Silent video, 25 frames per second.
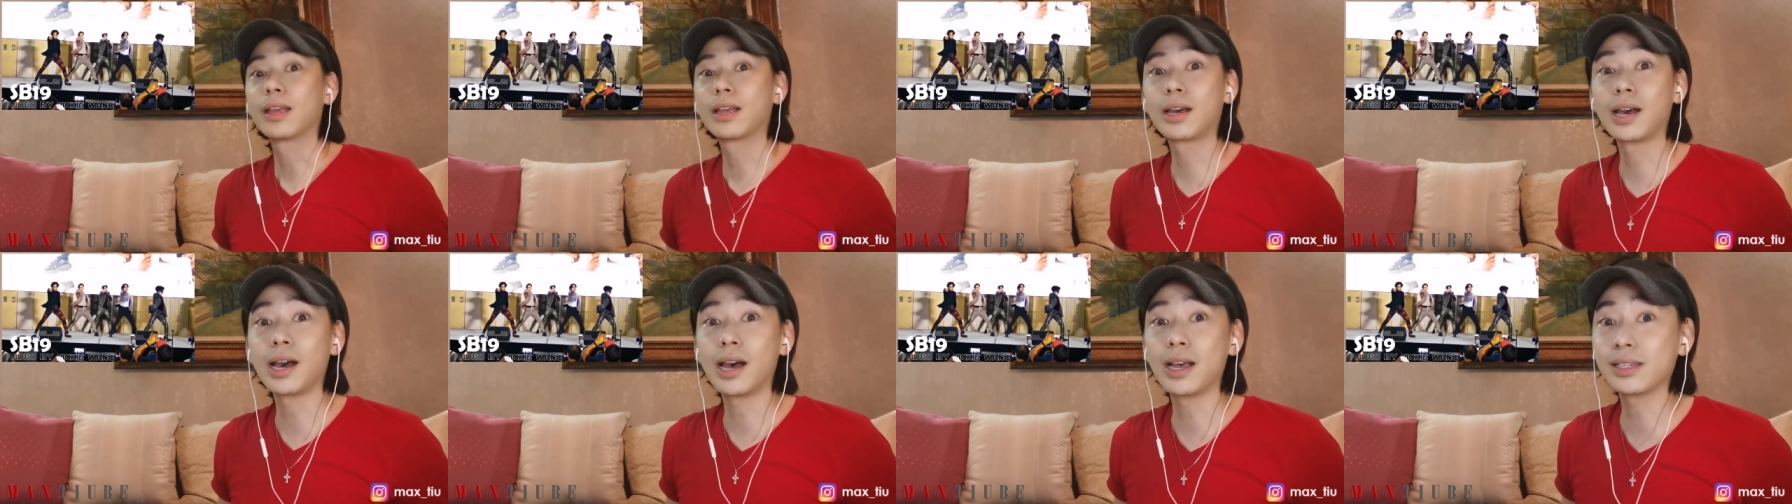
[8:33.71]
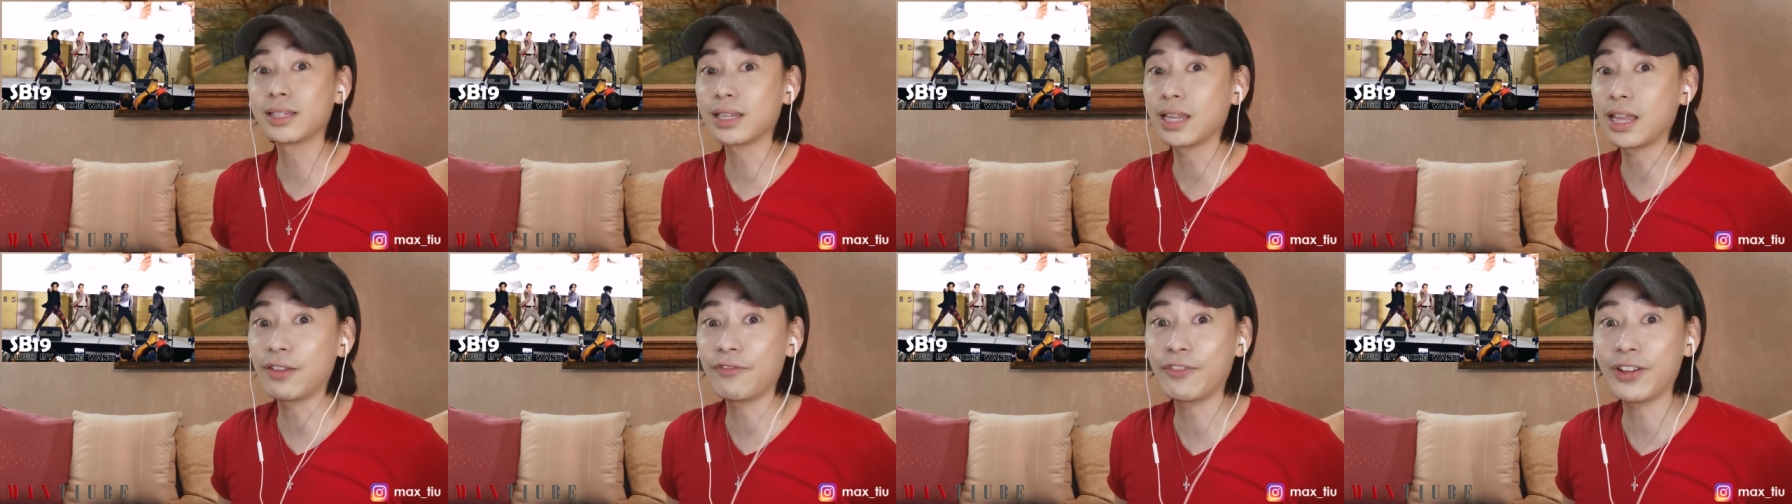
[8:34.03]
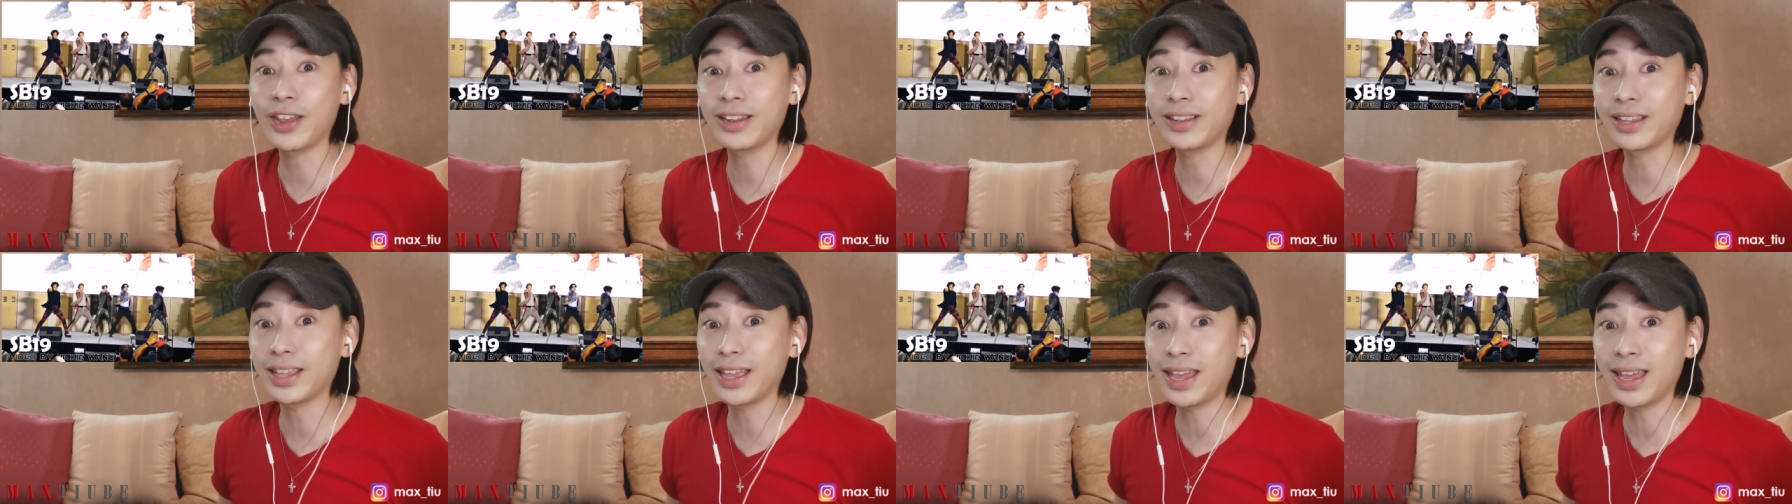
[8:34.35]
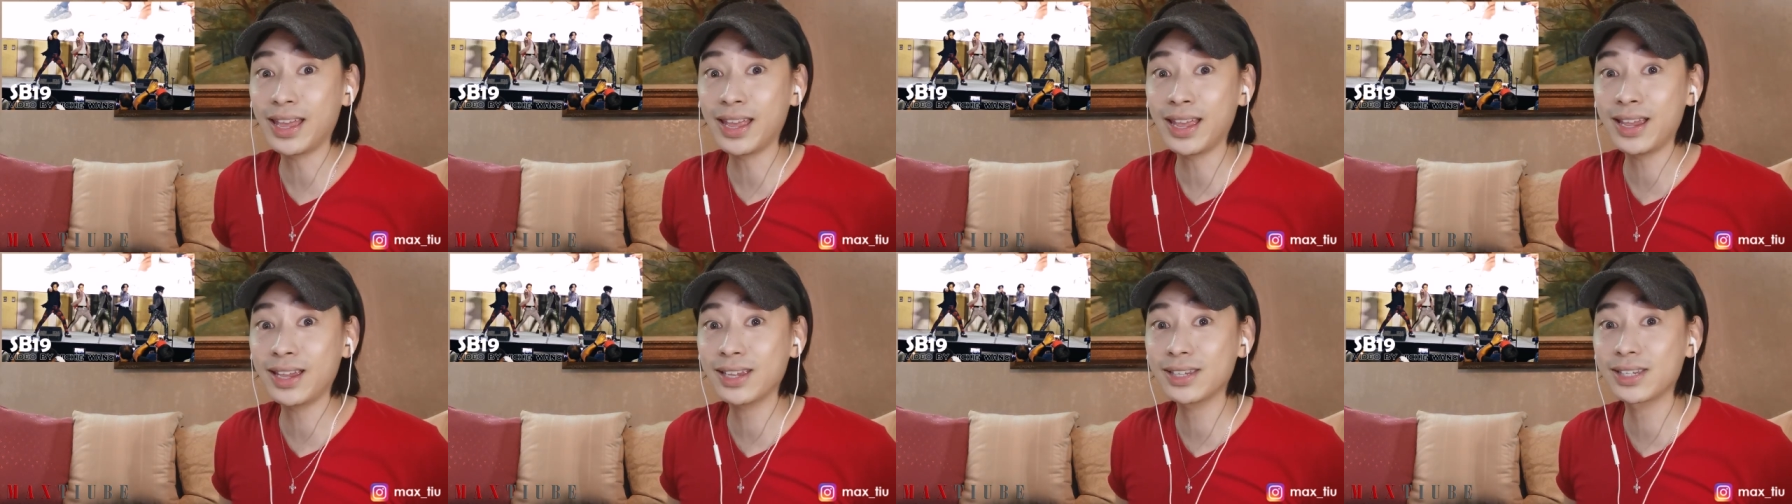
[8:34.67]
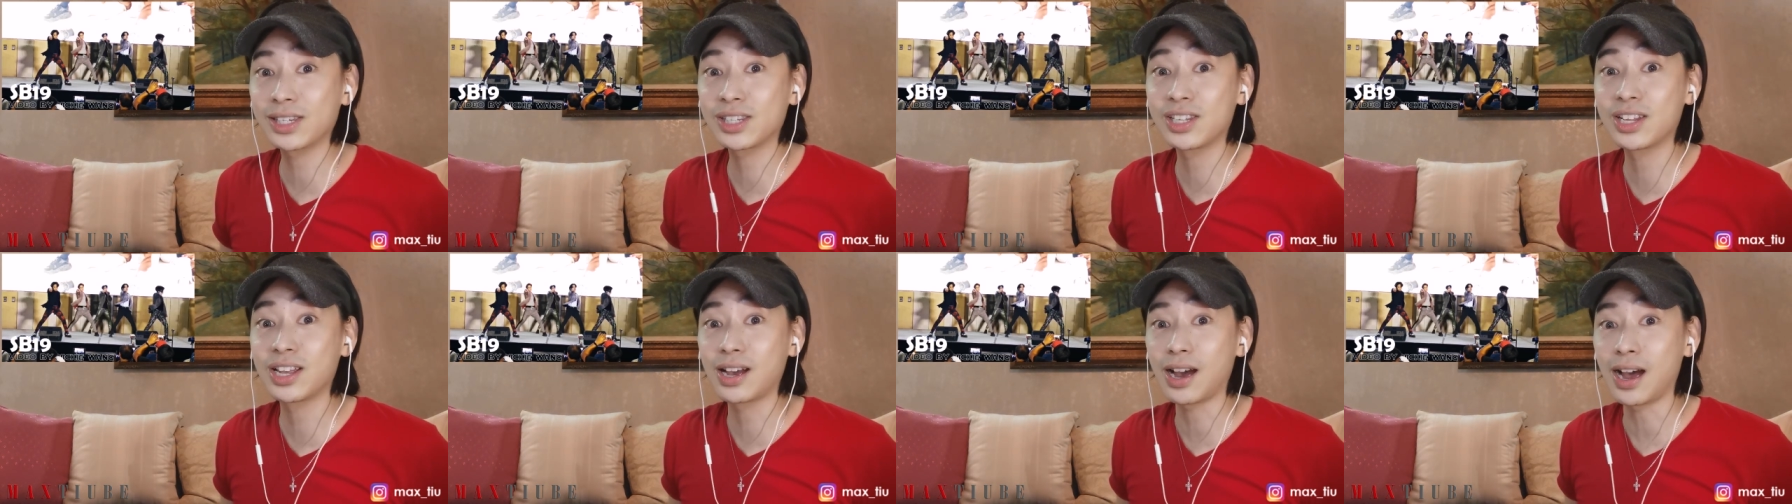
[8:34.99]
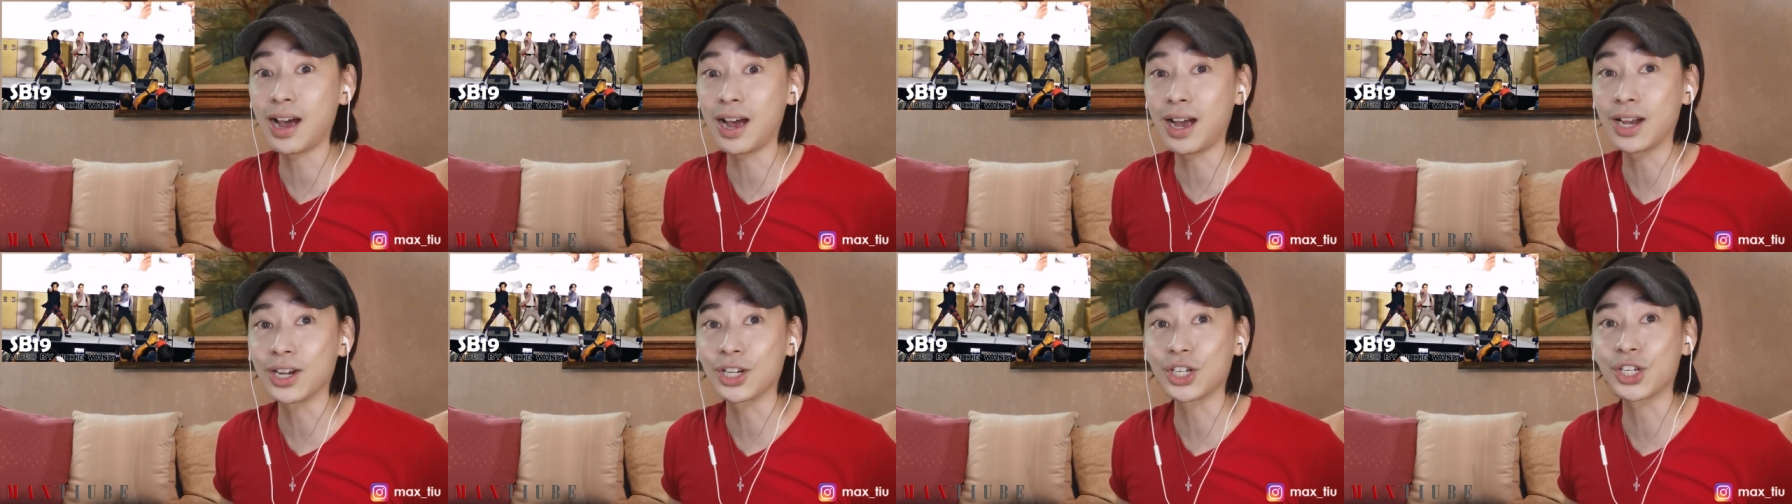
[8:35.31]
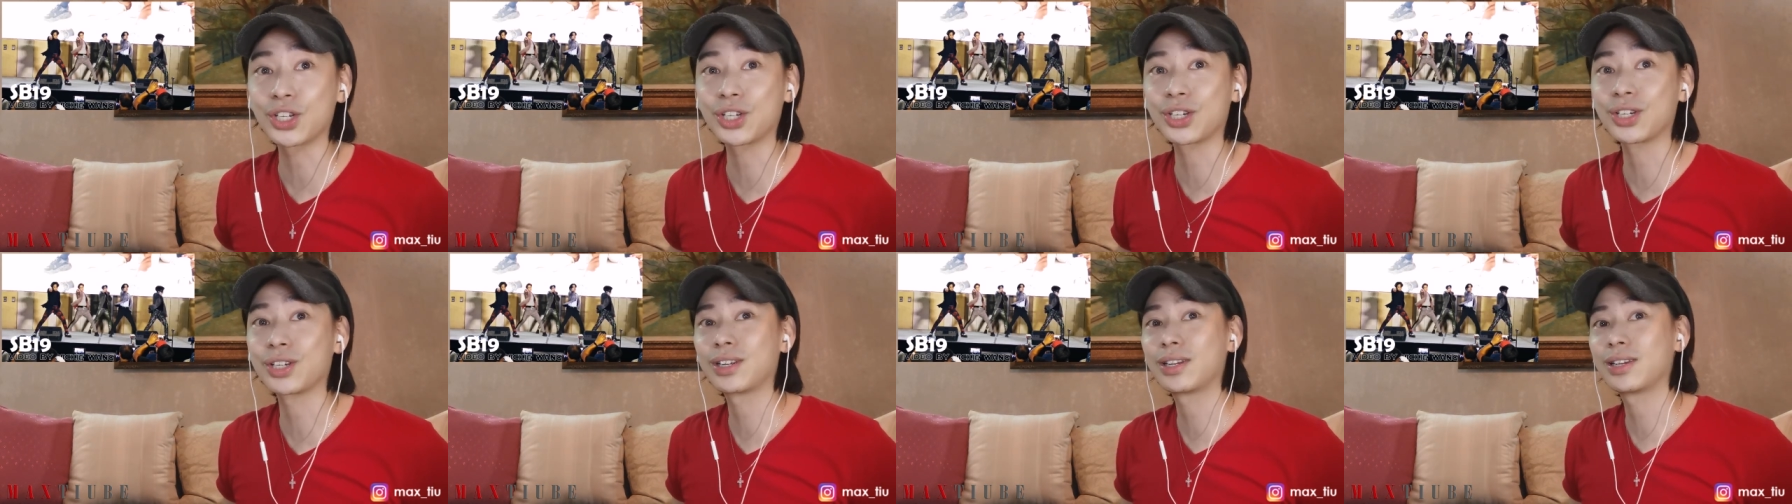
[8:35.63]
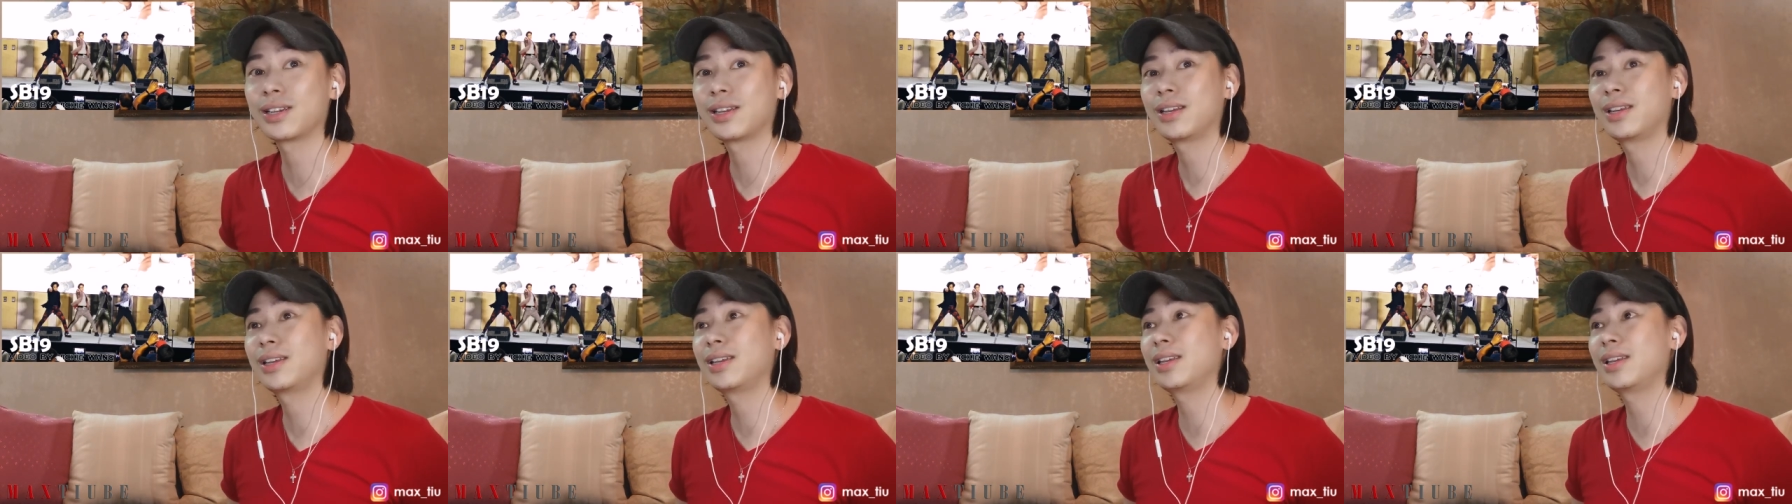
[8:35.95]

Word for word: Because if it is, gosh,